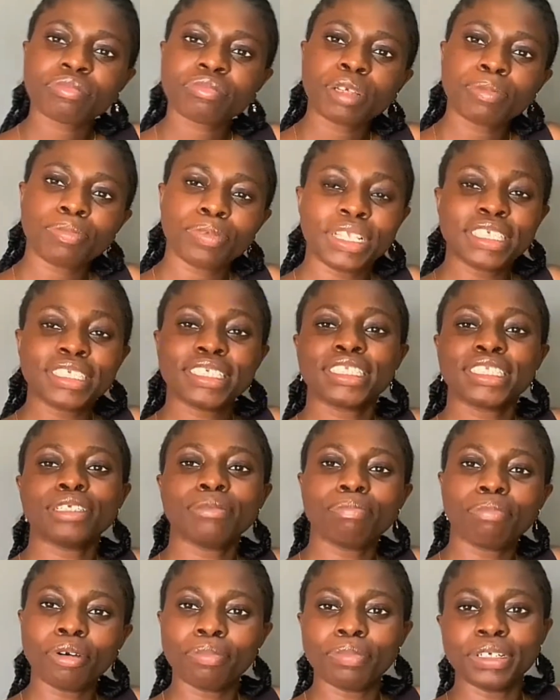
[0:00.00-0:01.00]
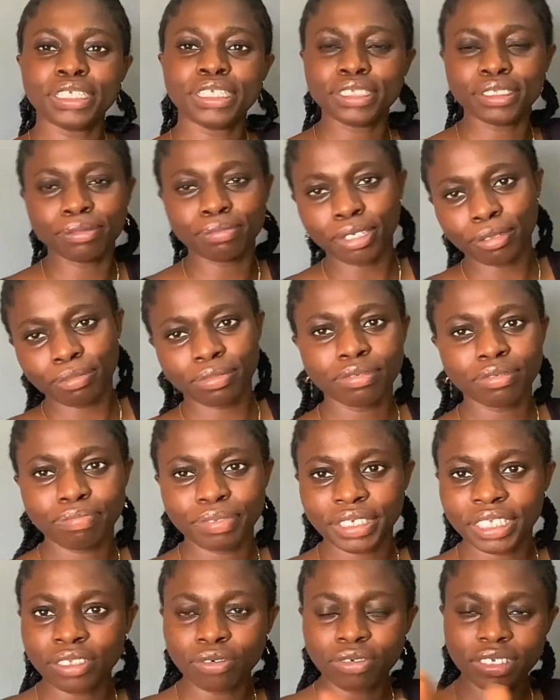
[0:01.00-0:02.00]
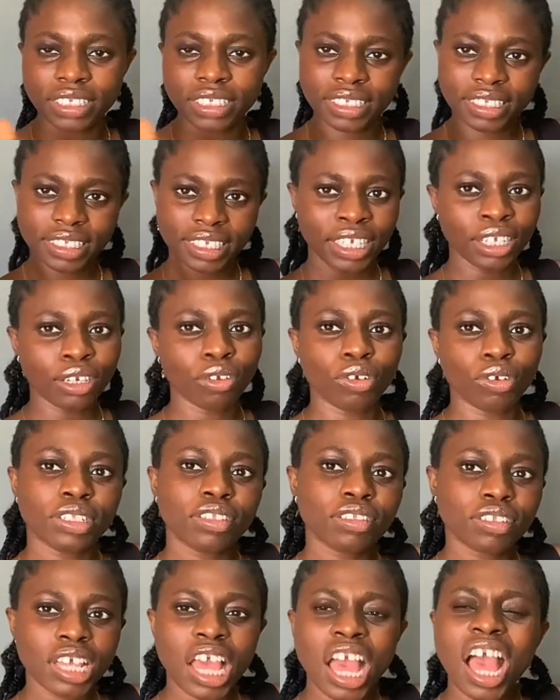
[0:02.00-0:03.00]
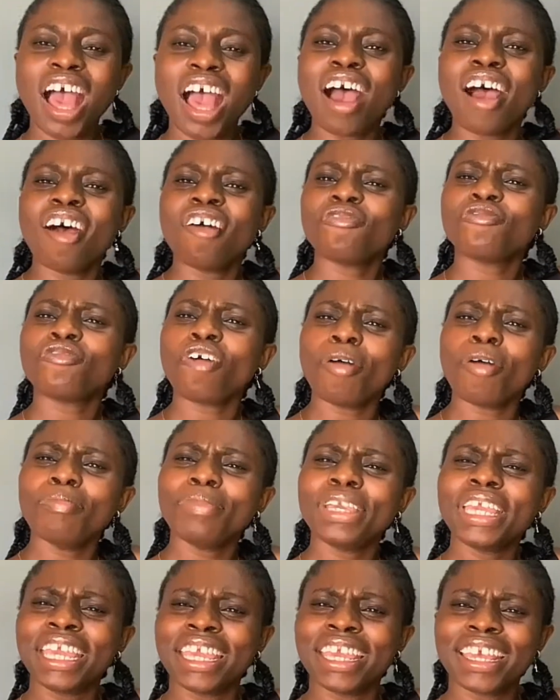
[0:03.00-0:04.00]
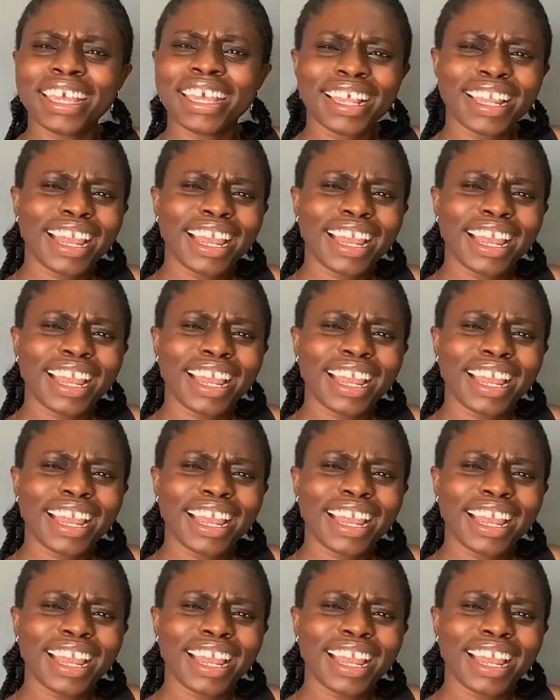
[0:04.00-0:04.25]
Placing the bobbin in the bobbin pin was a lot for me.